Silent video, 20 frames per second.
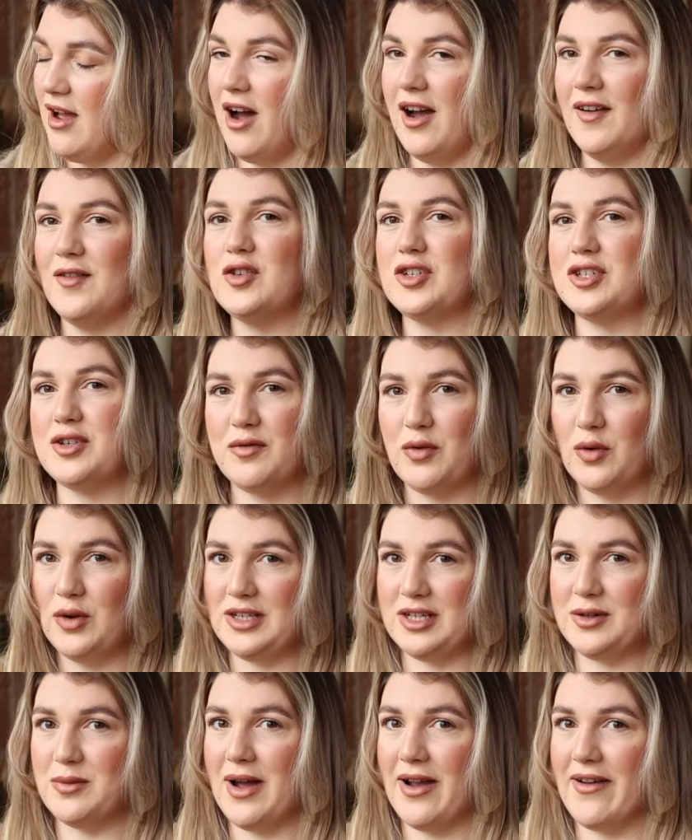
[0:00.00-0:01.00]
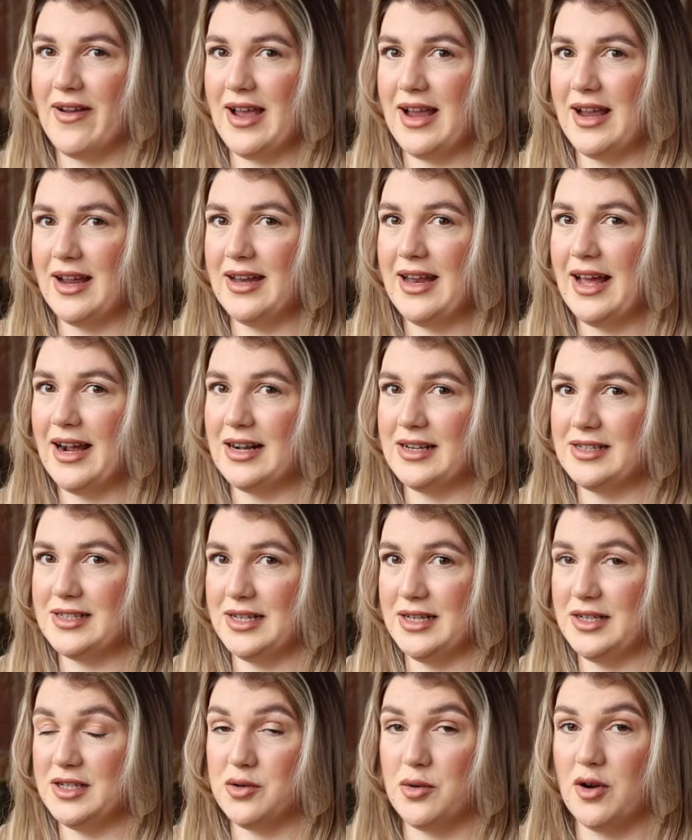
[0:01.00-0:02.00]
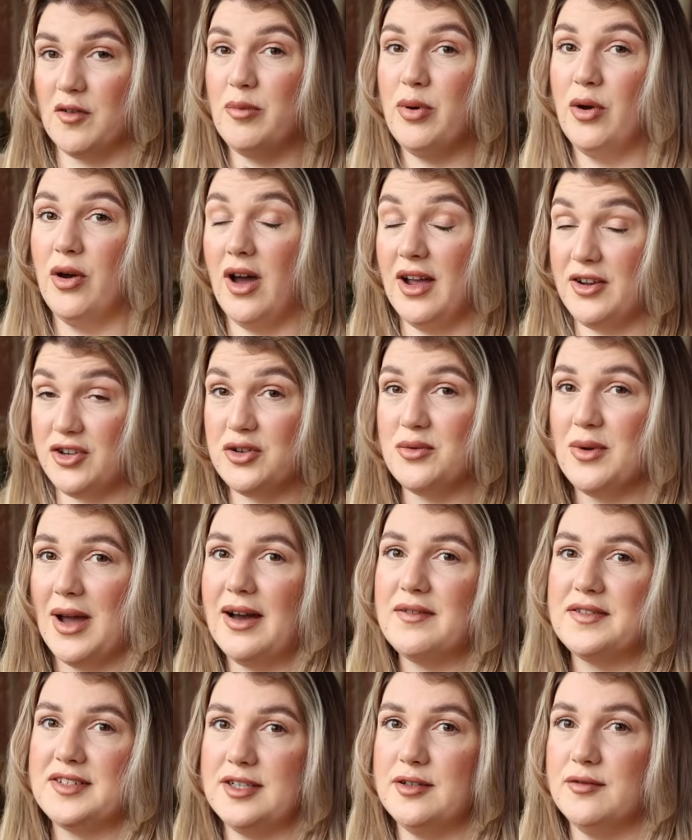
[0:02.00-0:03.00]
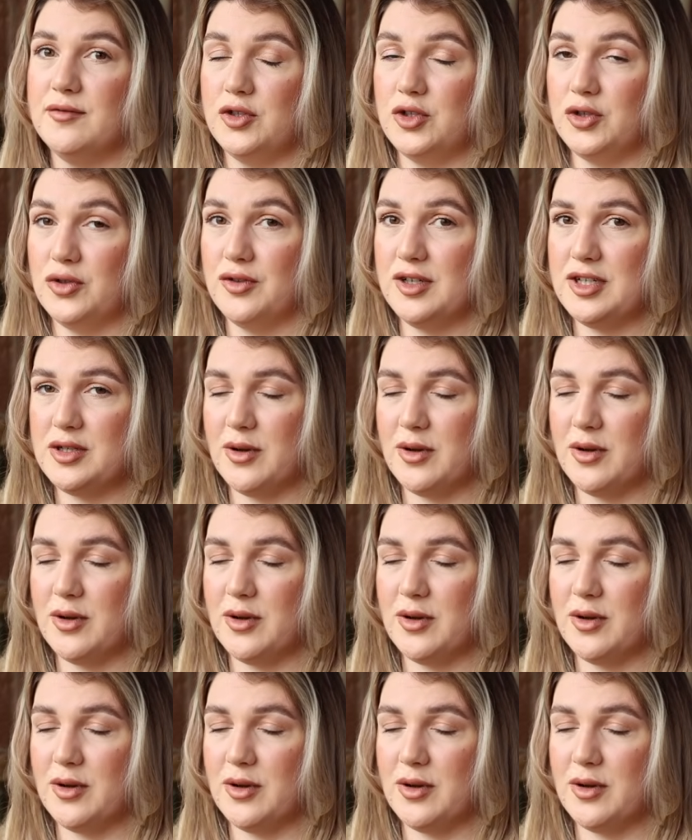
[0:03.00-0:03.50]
I've just avoided wearing necklaces, or I do have silver jewellery,